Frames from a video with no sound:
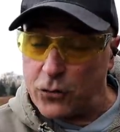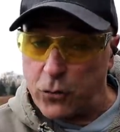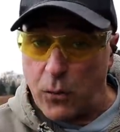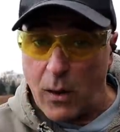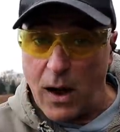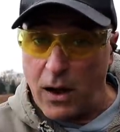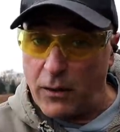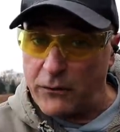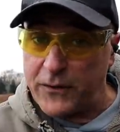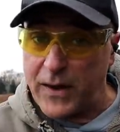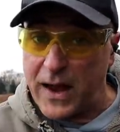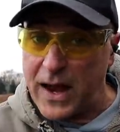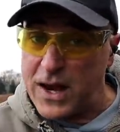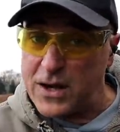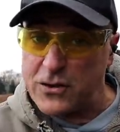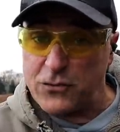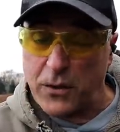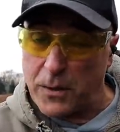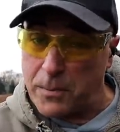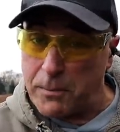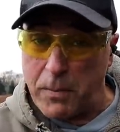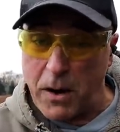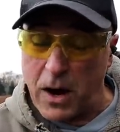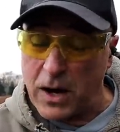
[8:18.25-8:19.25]
twelve
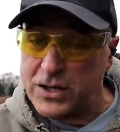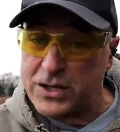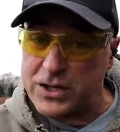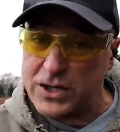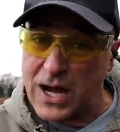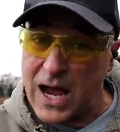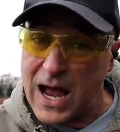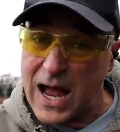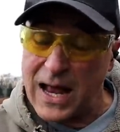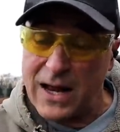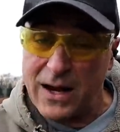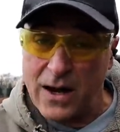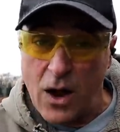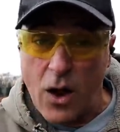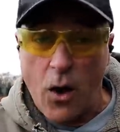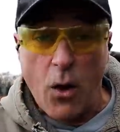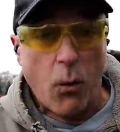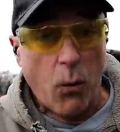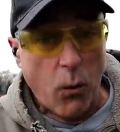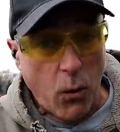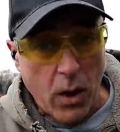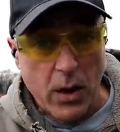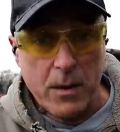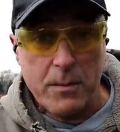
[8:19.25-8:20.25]
gauge with buckshot
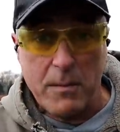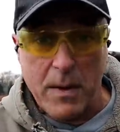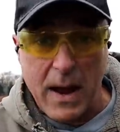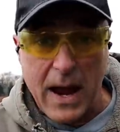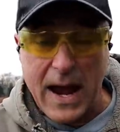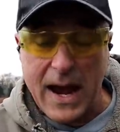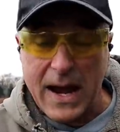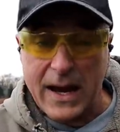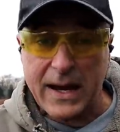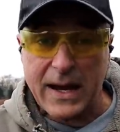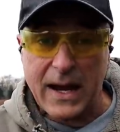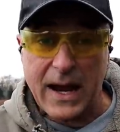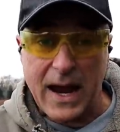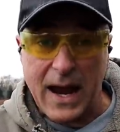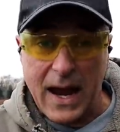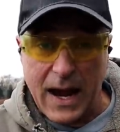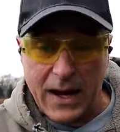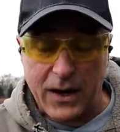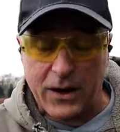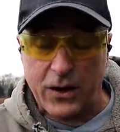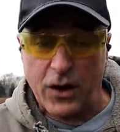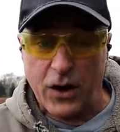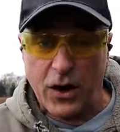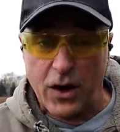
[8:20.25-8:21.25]
would make
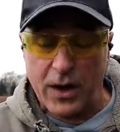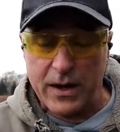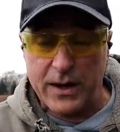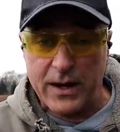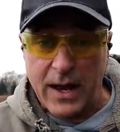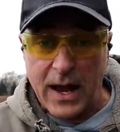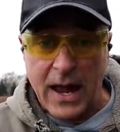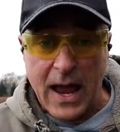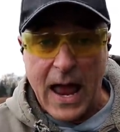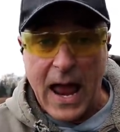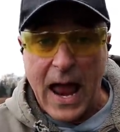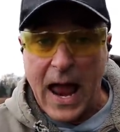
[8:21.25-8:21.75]
a good,